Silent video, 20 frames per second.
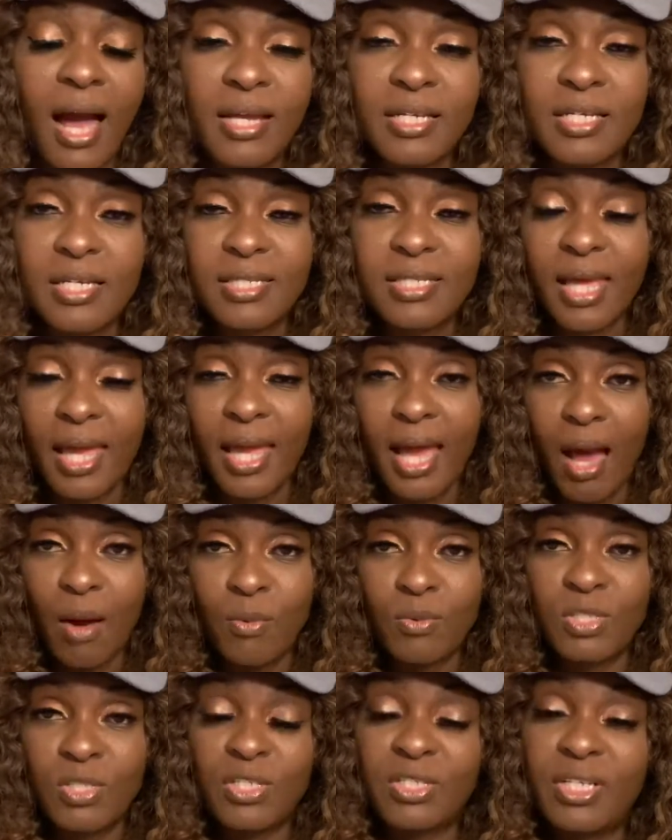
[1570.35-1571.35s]
And she's like, how
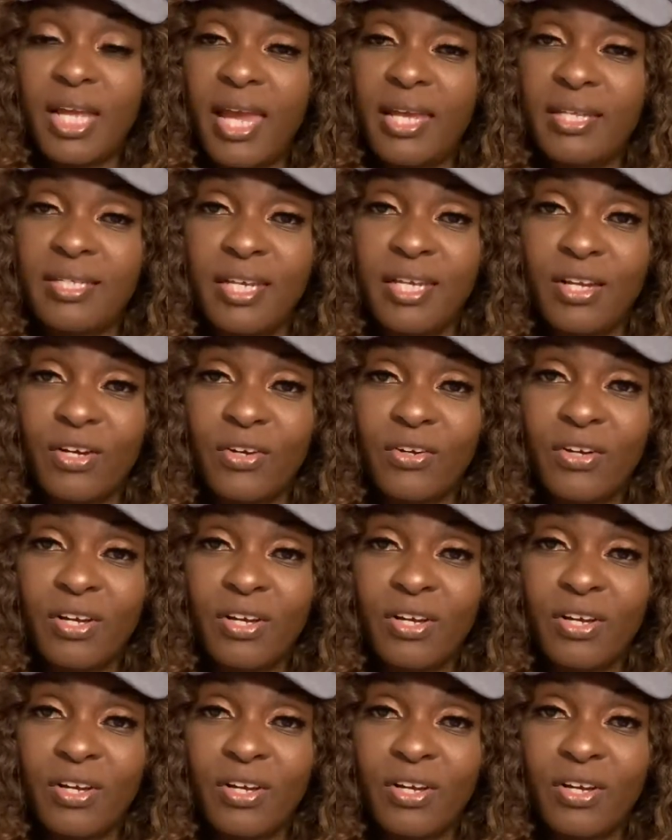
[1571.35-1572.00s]
was your day, dear?